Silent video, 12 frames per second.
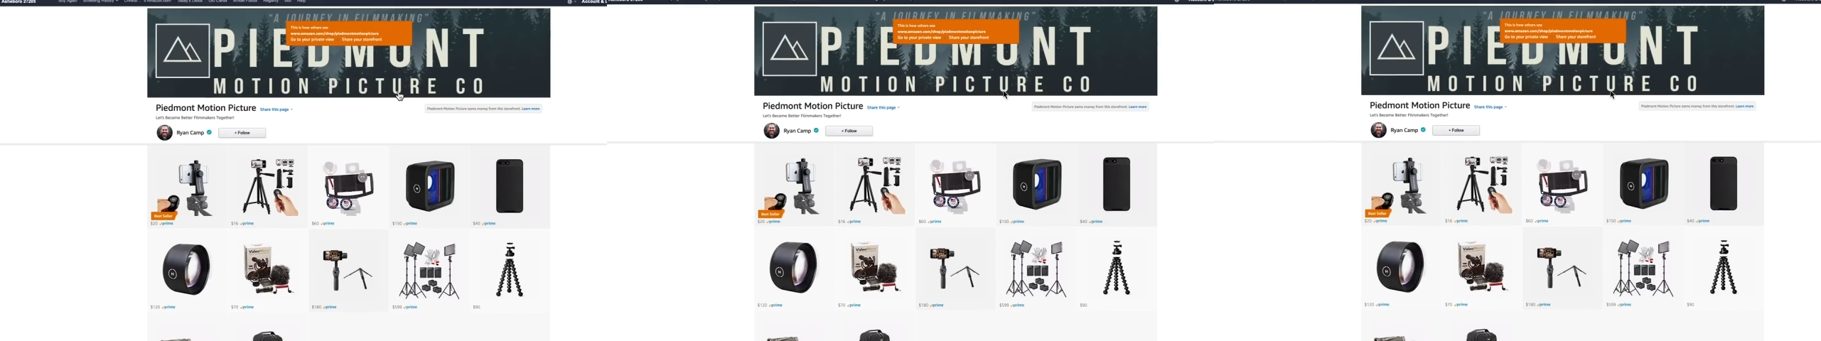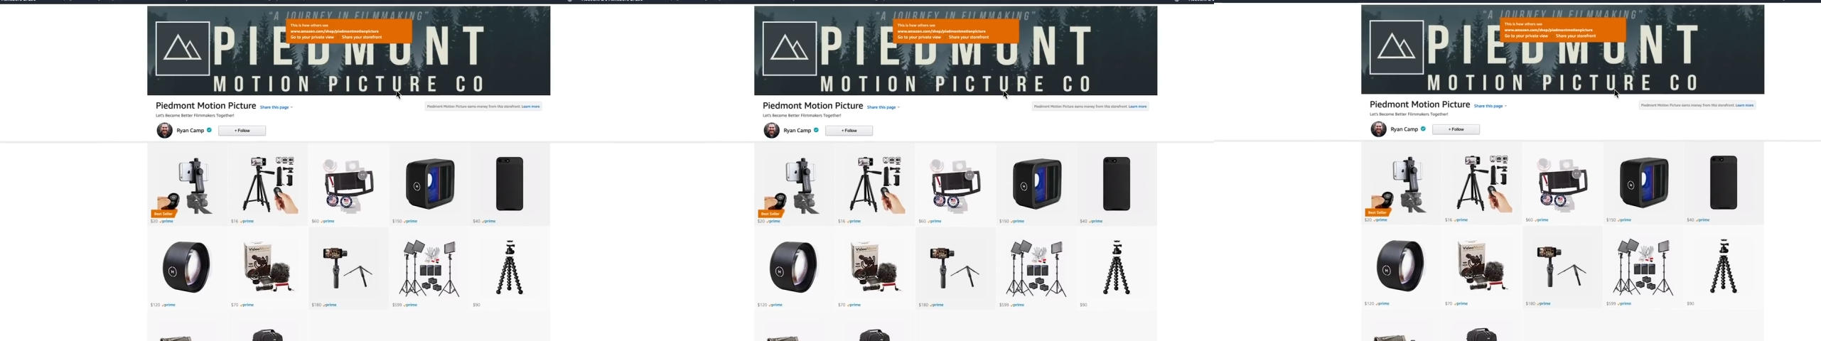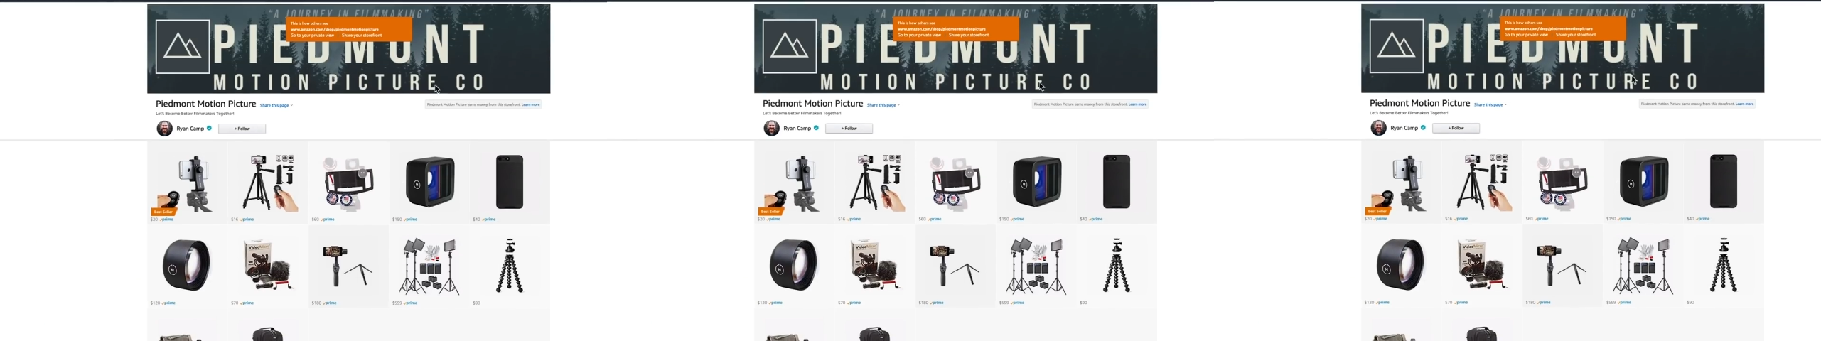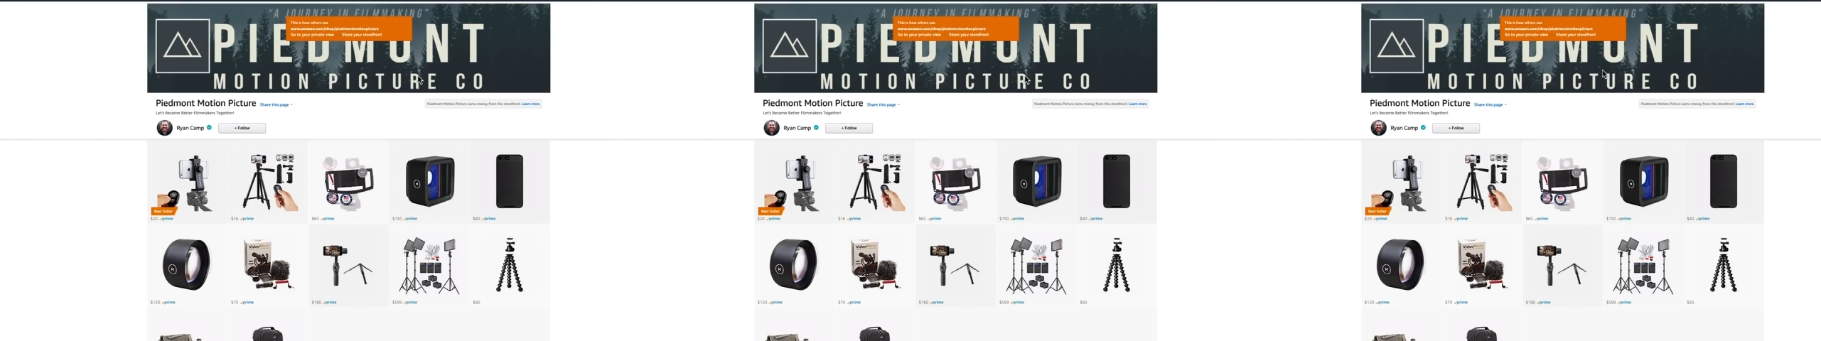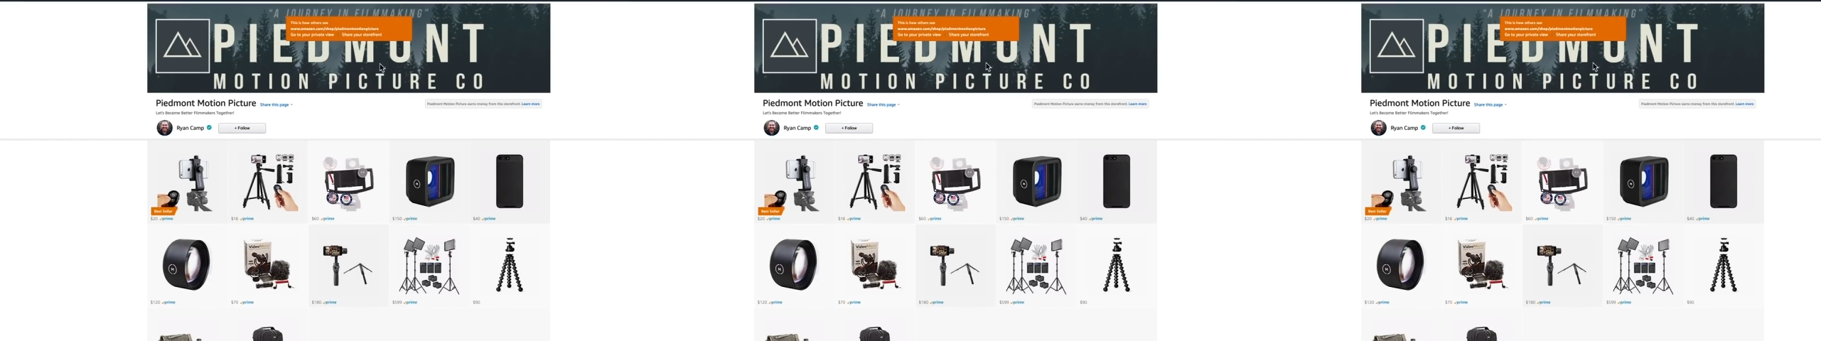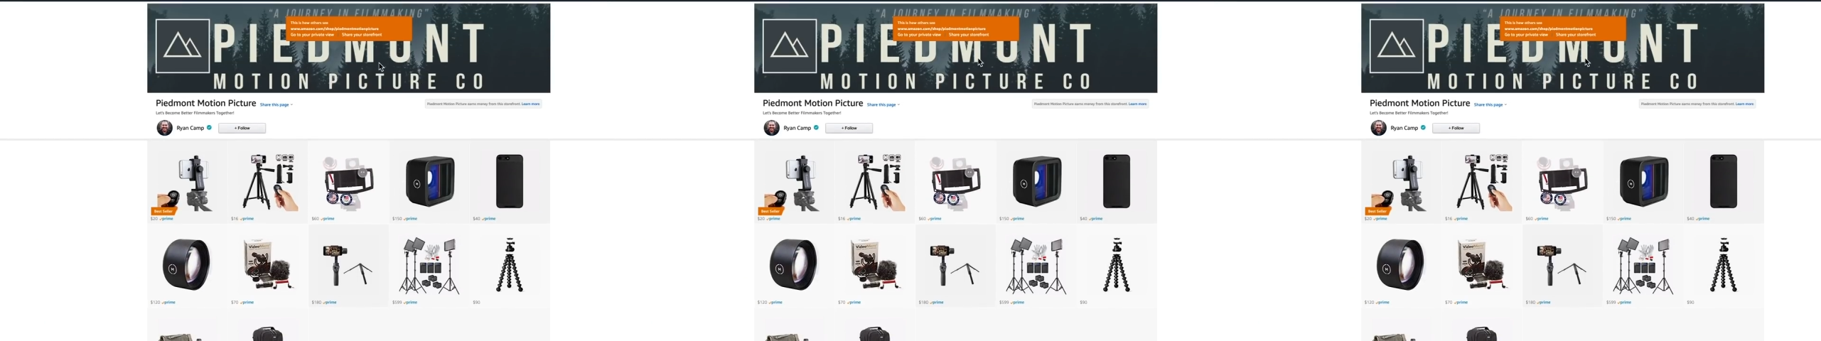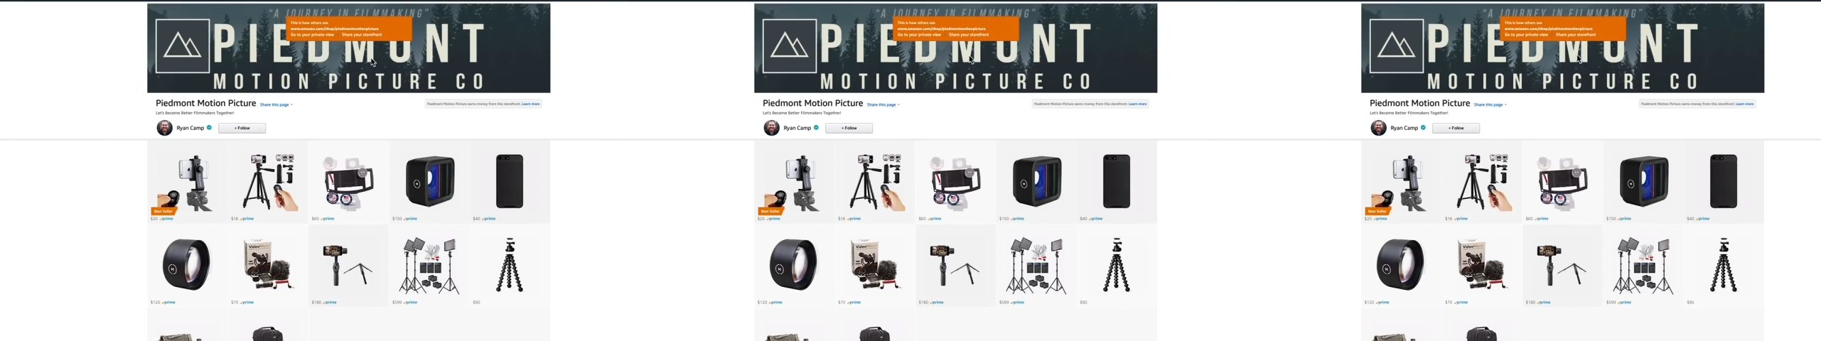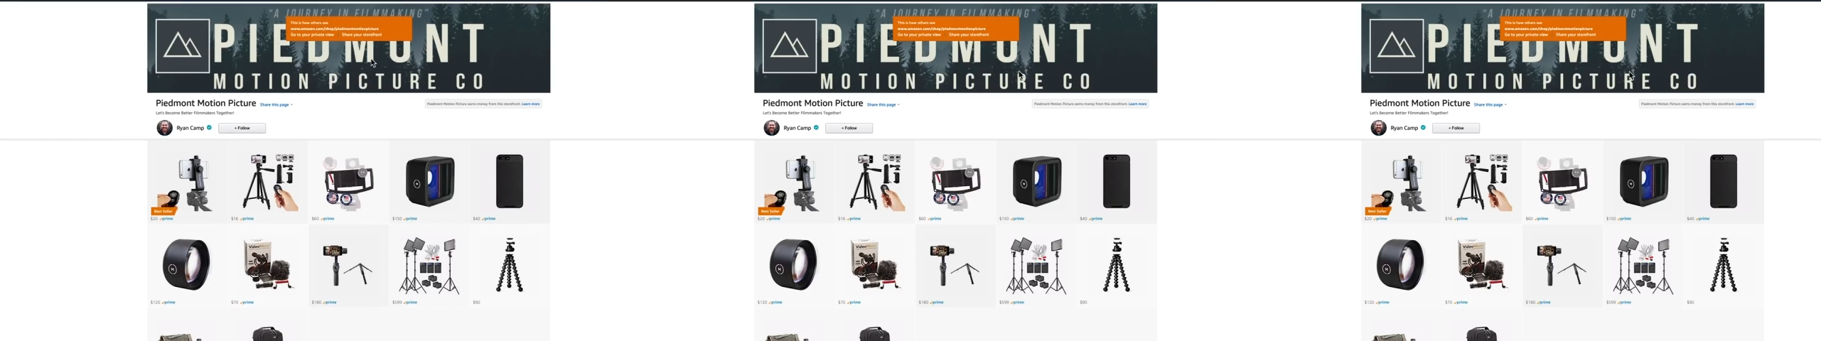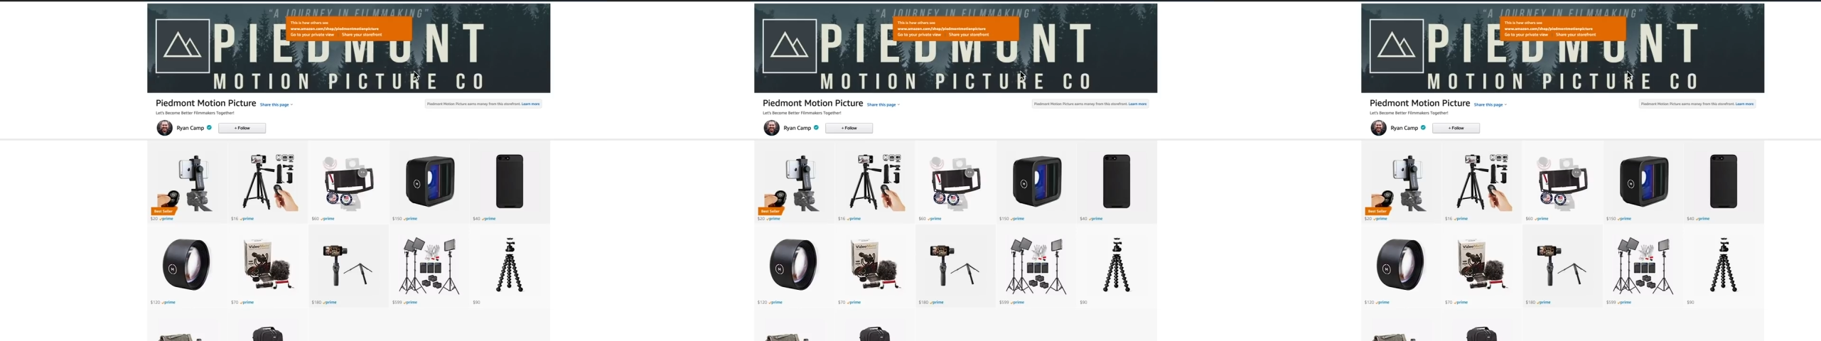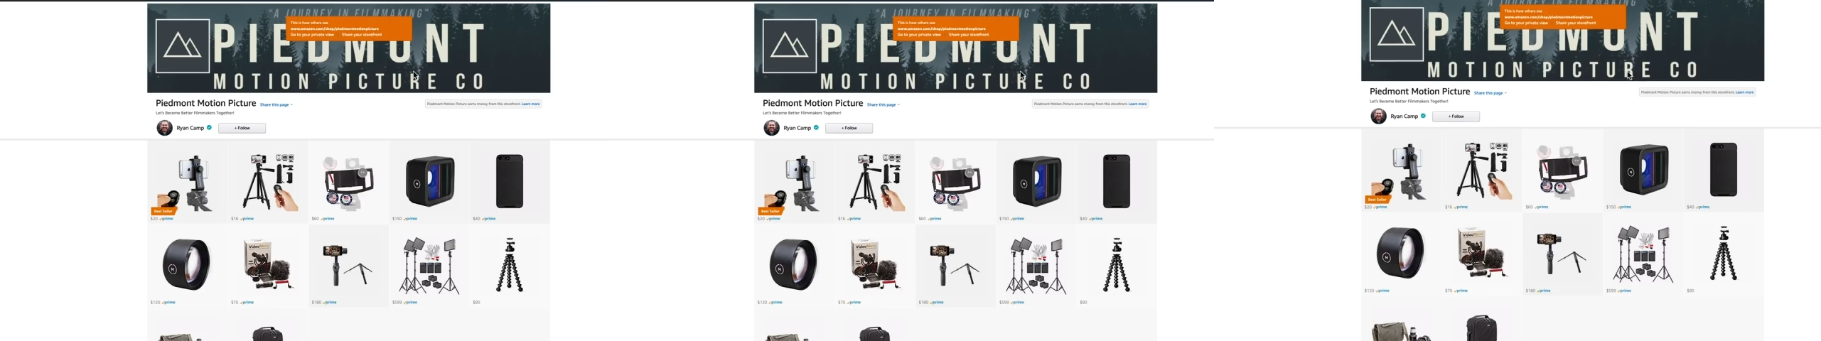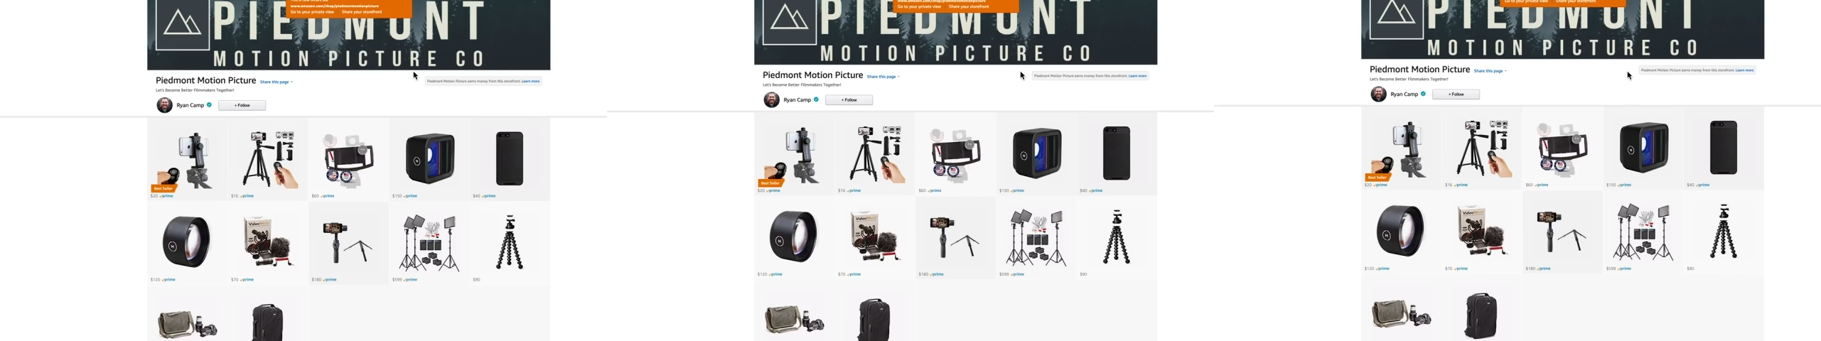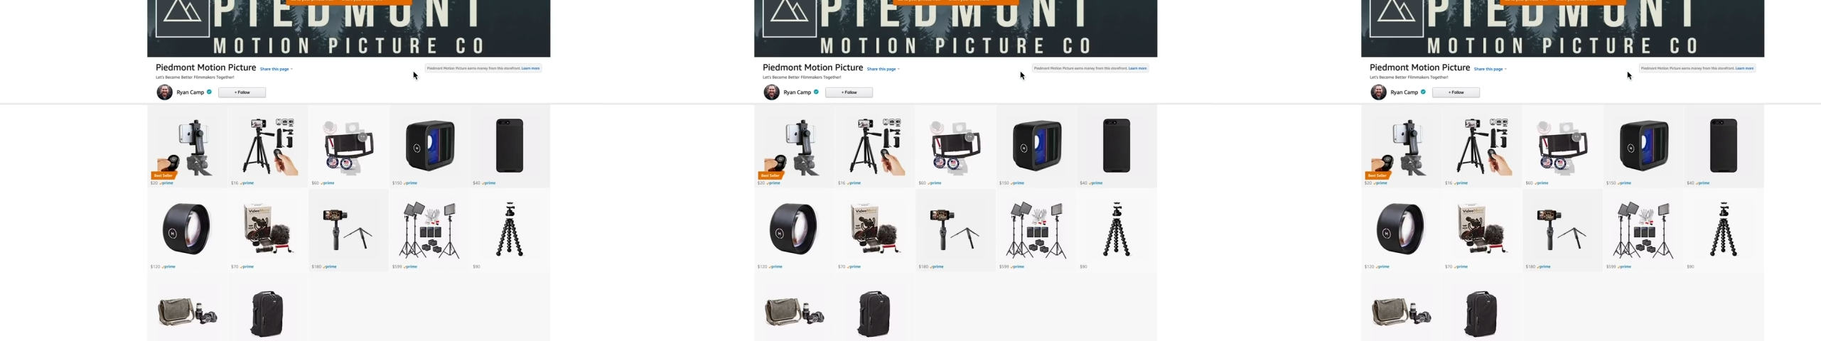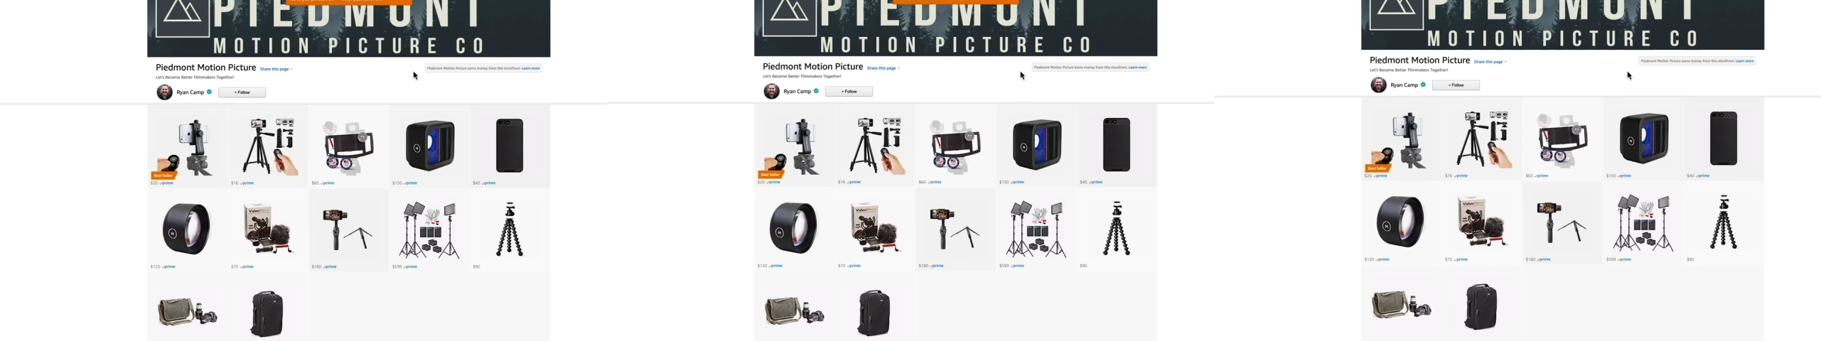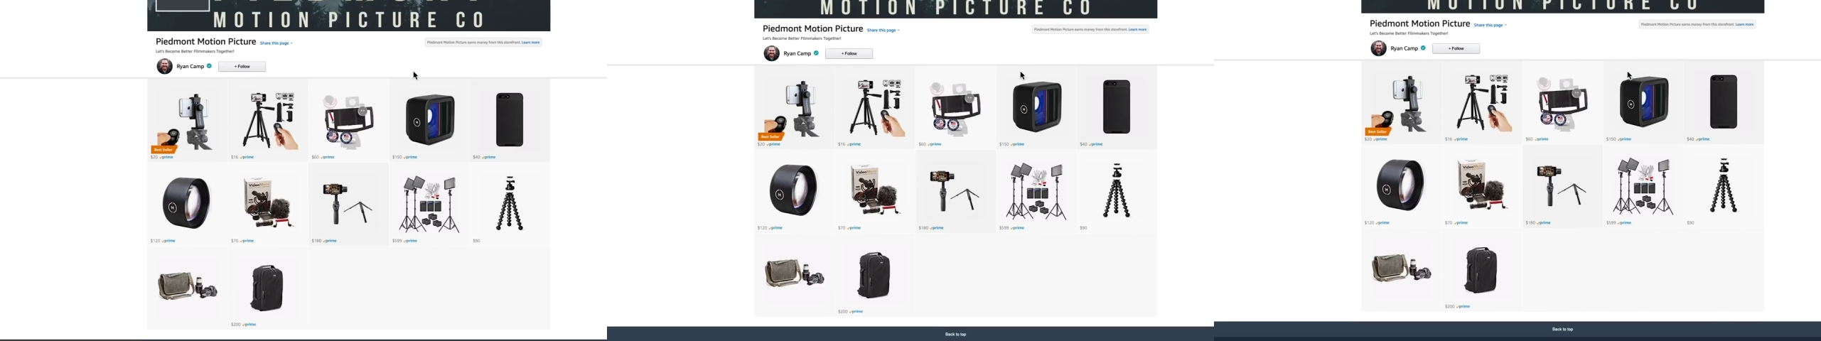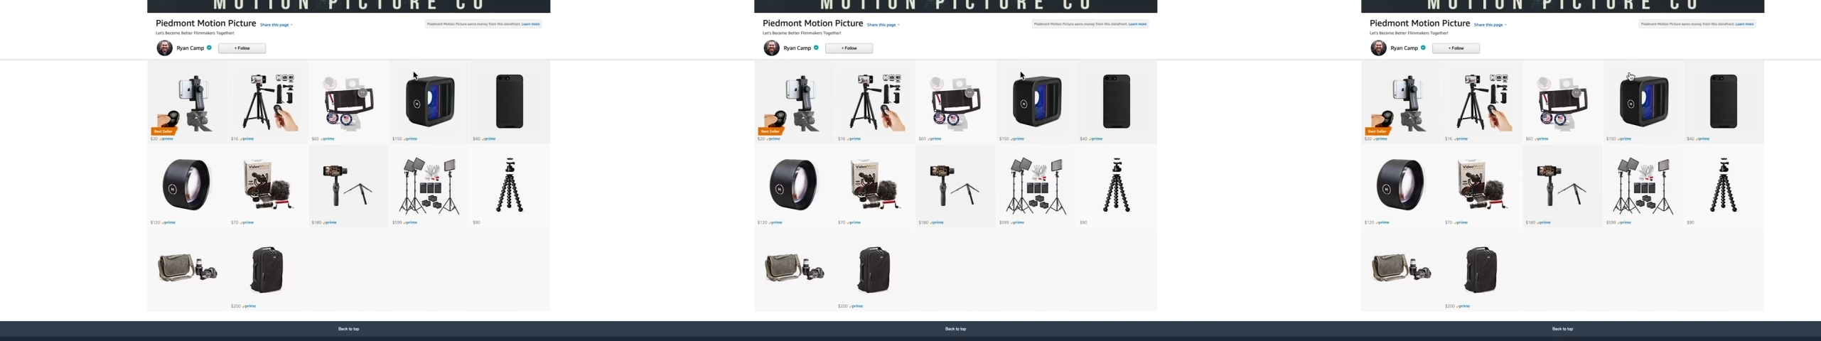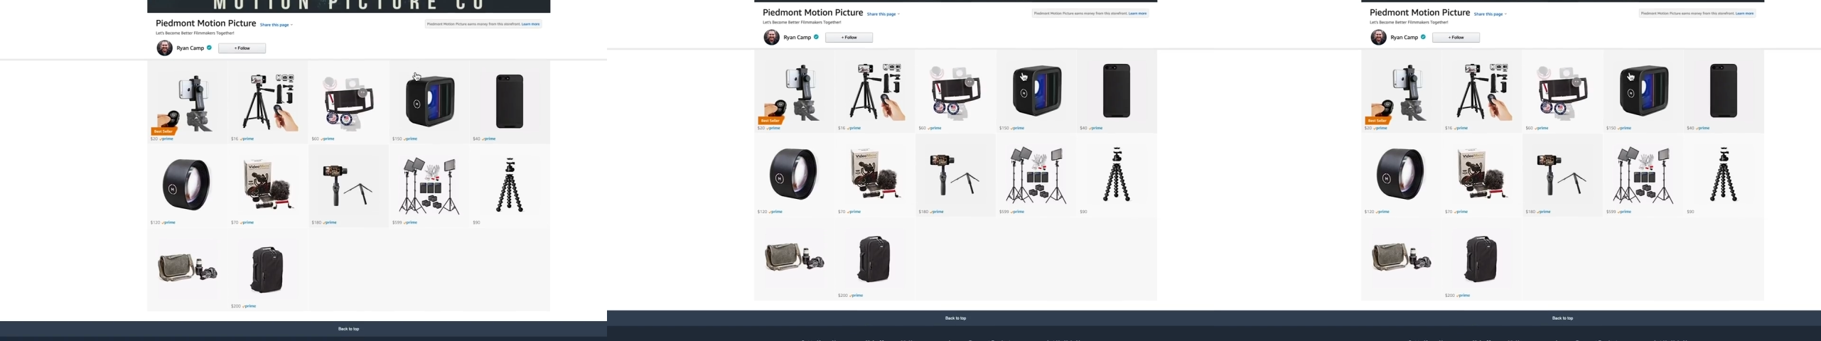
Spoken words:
[unreadable: no face in view]